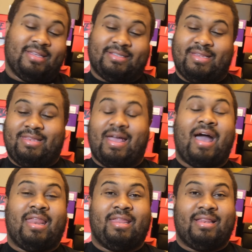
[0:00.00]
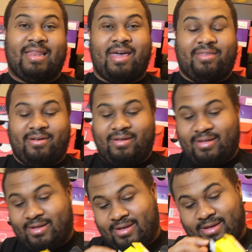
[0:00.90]
it's dotted leather,
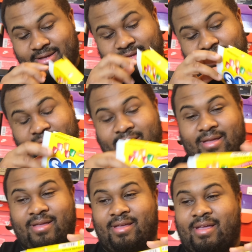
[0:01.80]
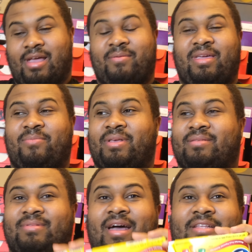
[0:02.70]
I'm gonna eat me
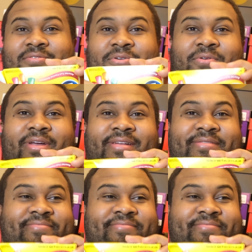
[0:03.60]
some dots real quick.